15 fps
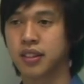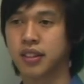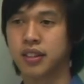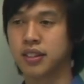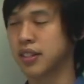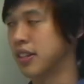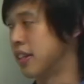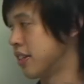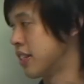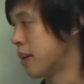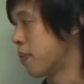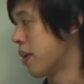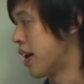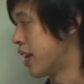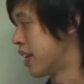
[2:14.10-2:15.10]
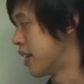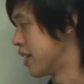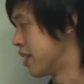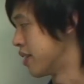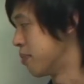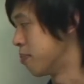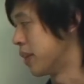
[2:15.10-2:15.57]
So they'll separate it
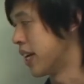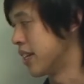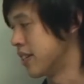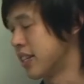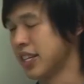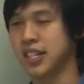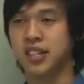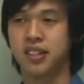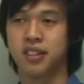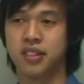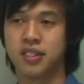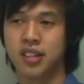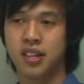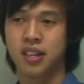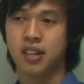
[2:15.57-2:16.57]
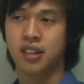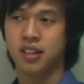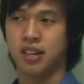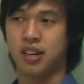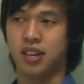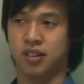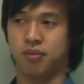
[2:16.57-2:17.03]
into blood cells
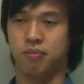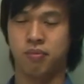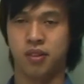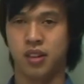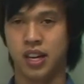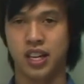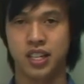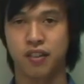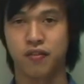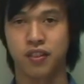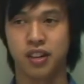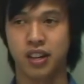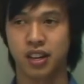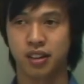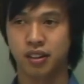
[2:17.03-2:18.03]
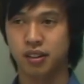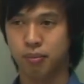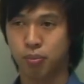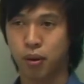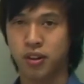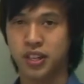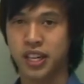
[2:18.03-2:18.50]
um, and different
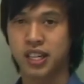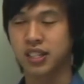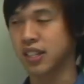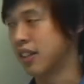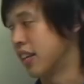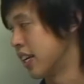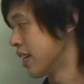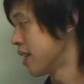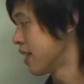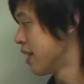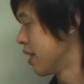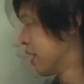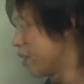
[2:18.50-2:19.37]
proteins and things.